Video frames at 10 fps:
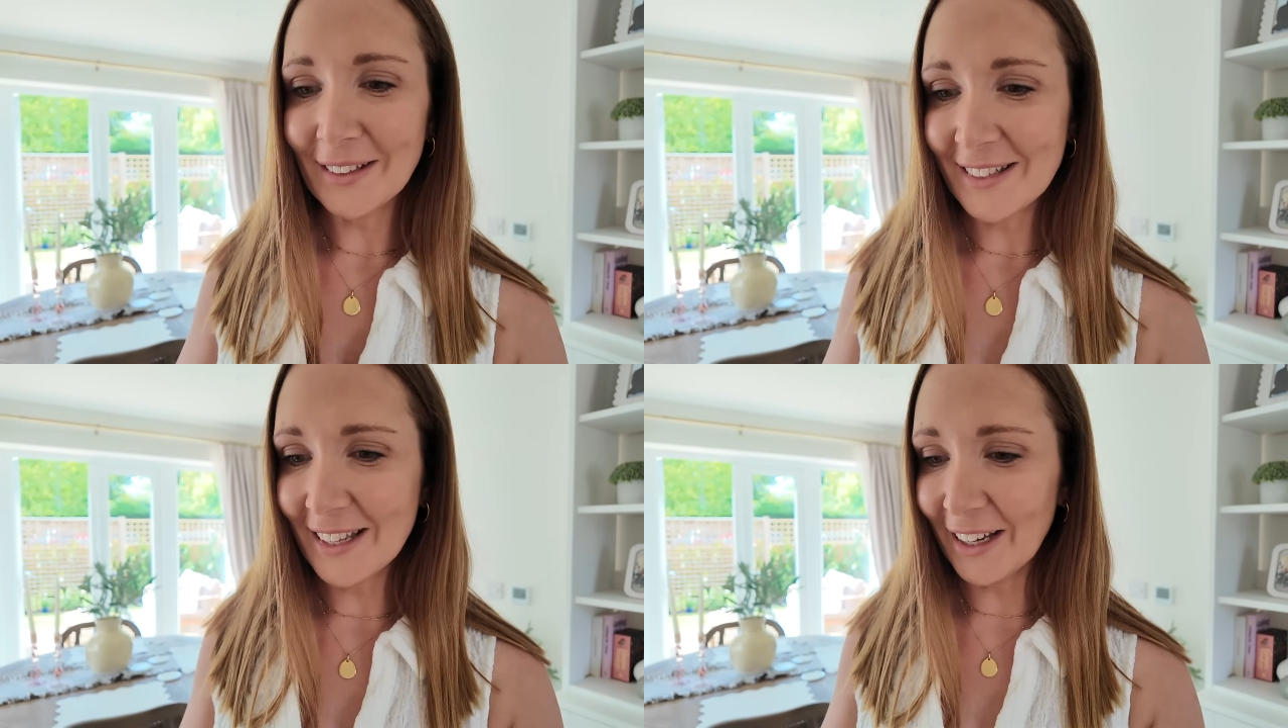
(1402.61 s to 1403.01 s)

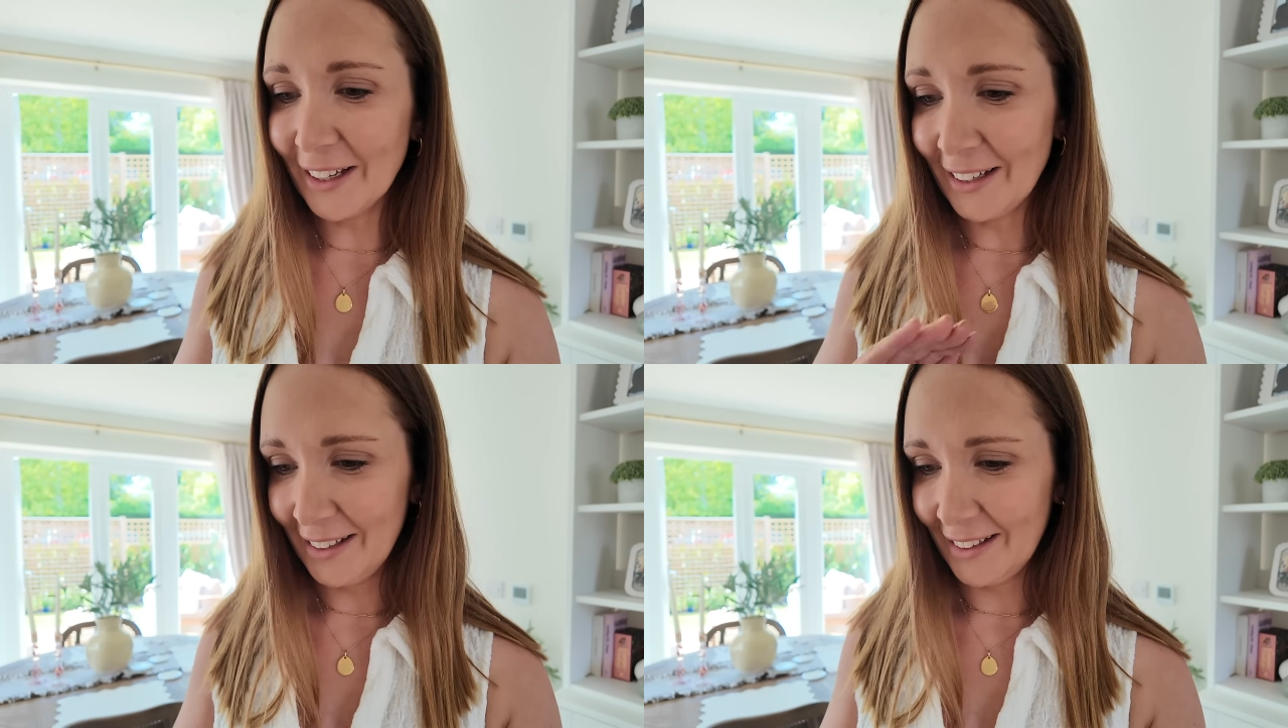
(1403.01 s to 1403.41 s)
So
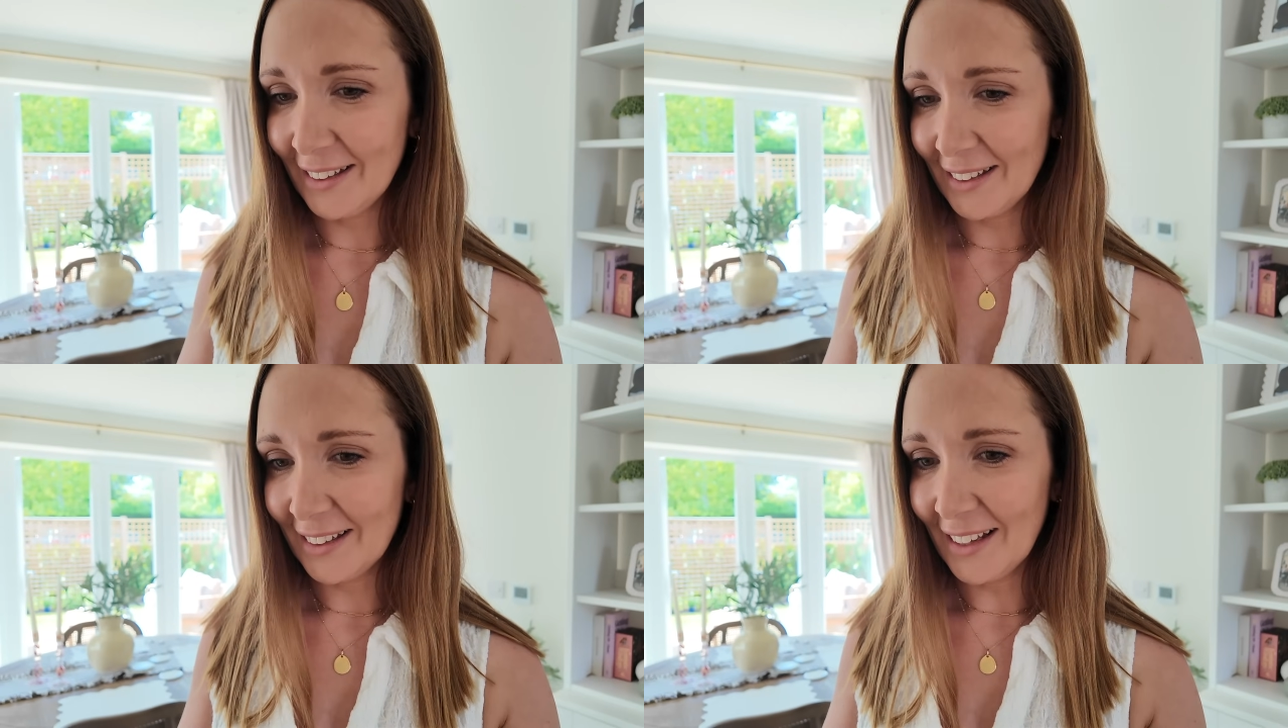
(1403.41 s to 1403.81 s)

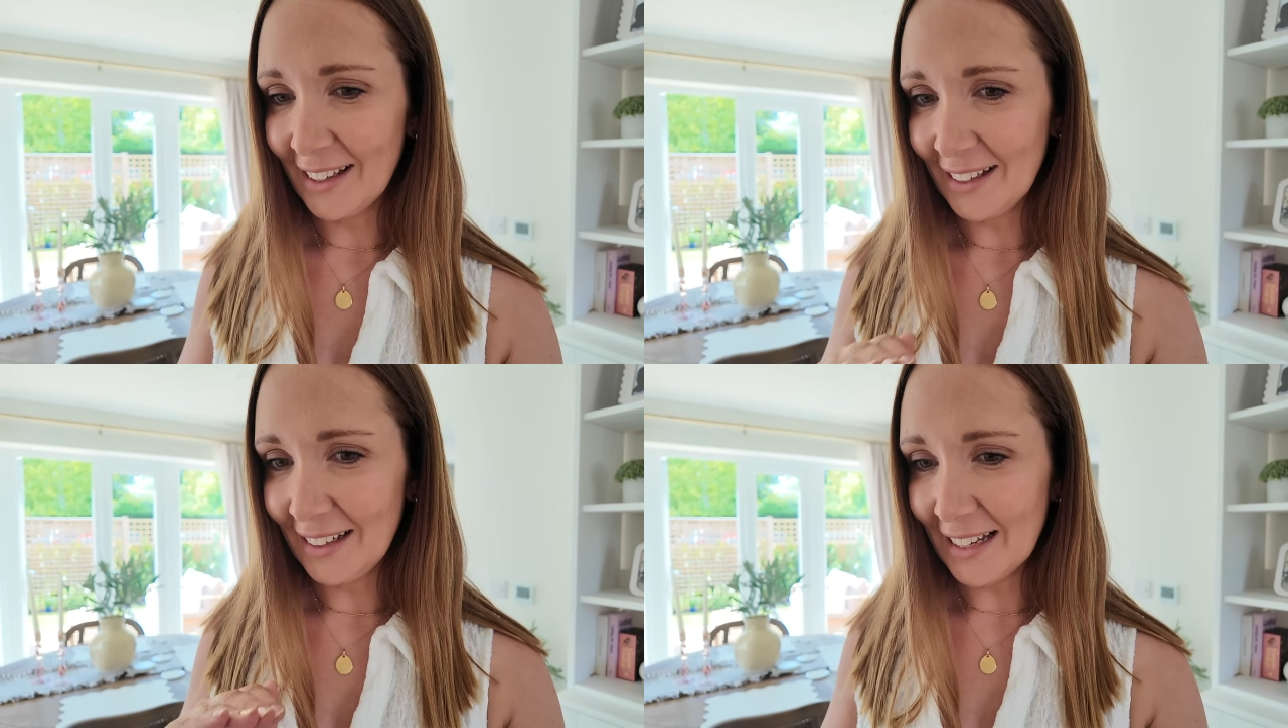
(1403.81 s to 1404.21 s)

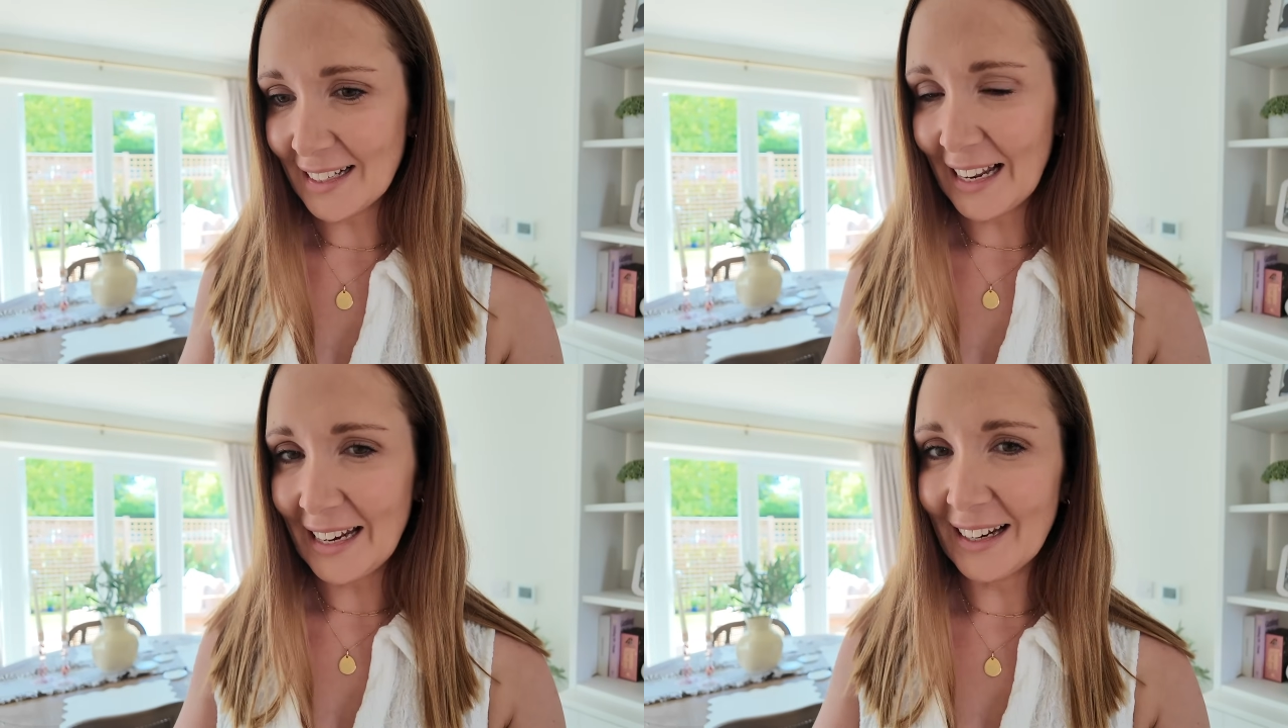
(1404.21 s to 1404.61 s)
let's
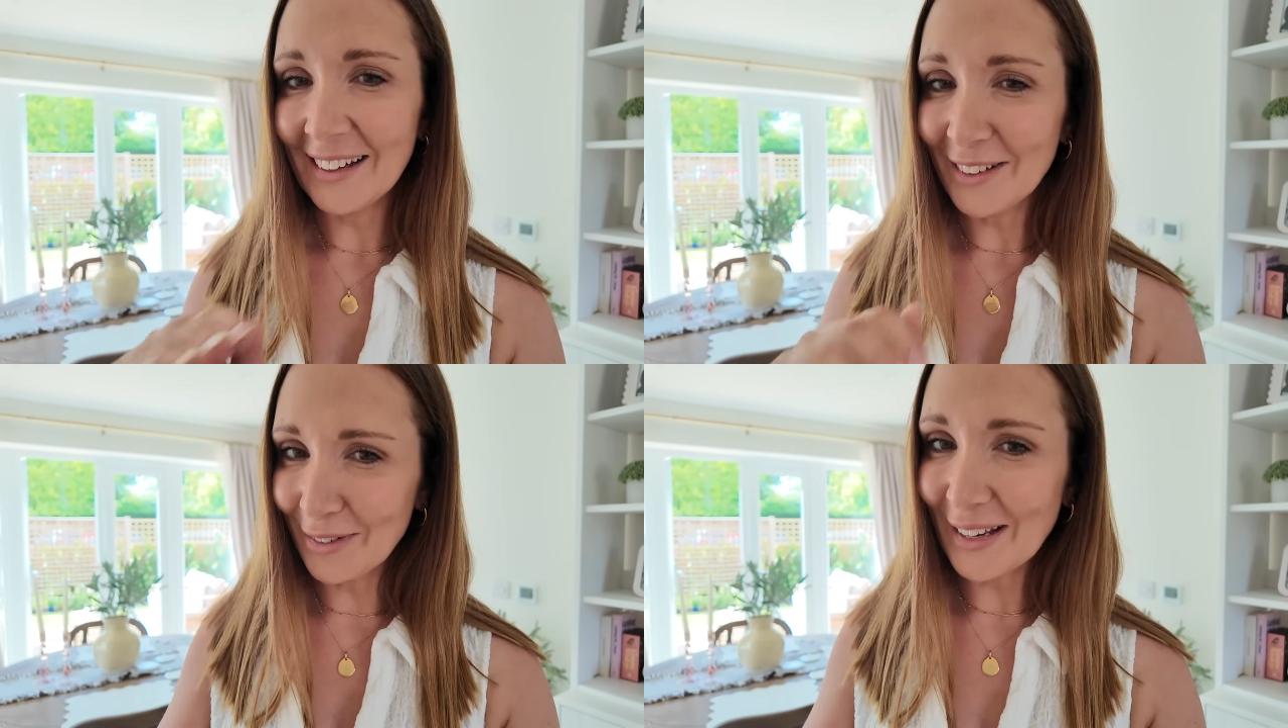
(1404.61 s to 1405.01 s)
clean
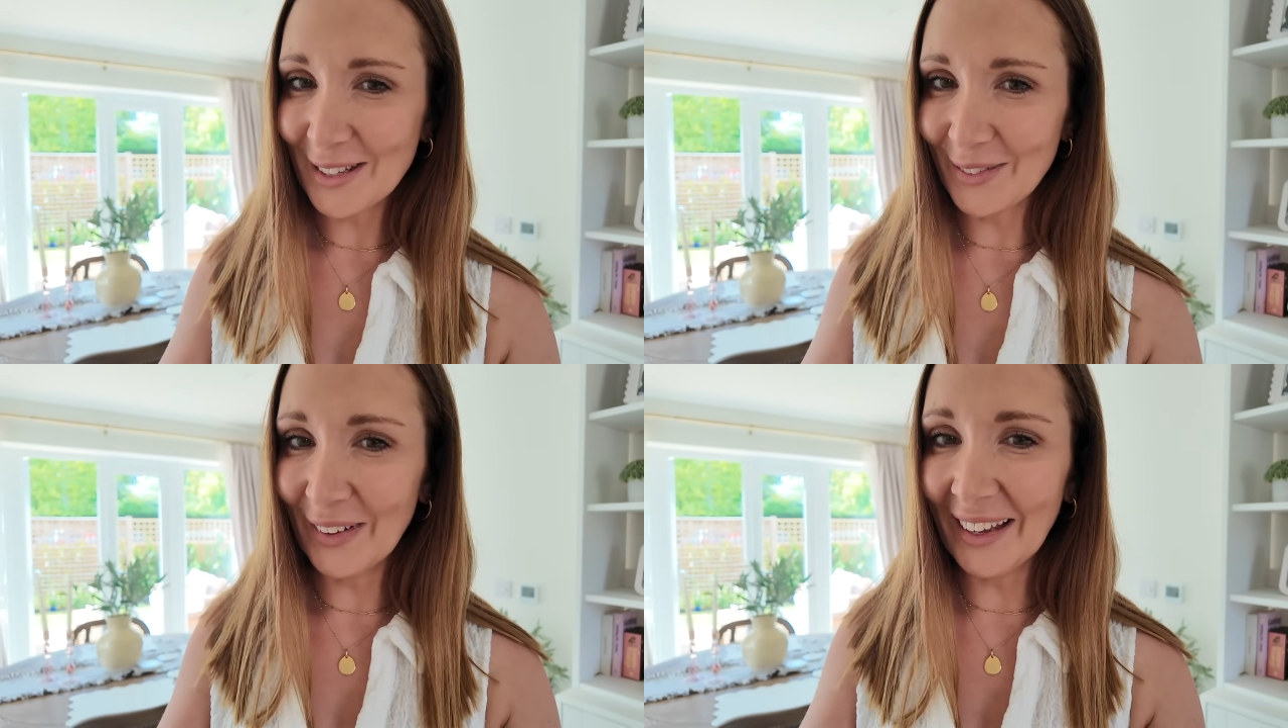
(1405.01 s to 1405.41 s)
the rest
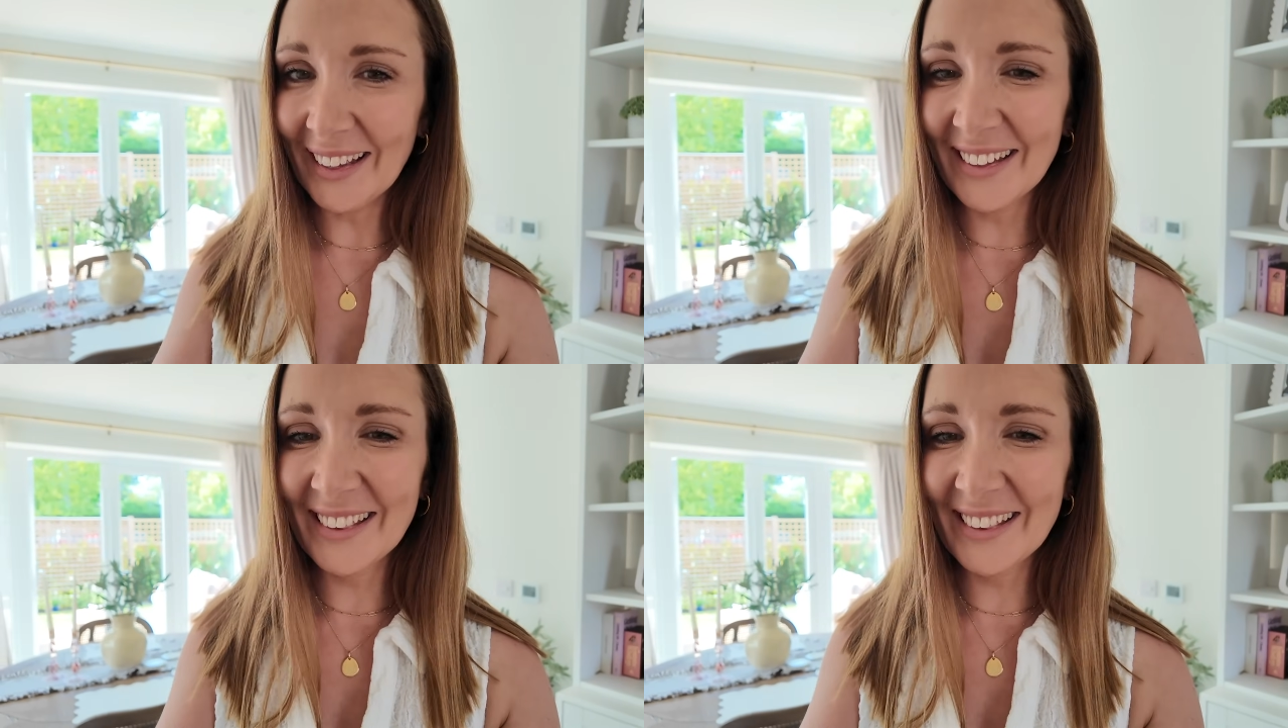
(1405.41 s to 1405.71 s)
of it.